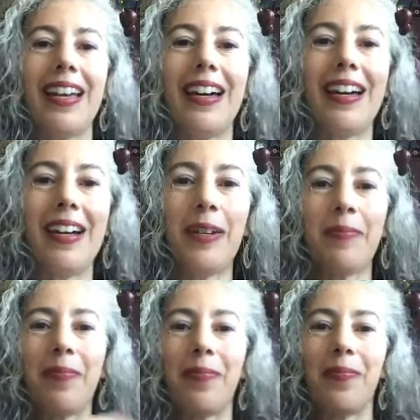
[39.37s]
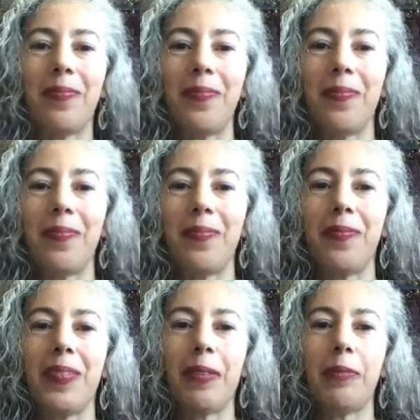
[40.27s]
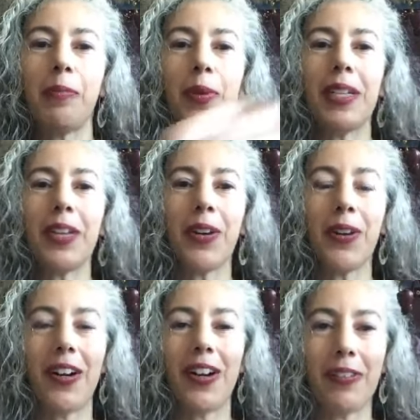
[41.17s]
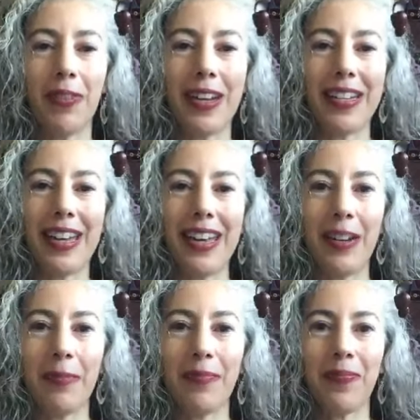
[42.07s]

I'm bringing her on right now.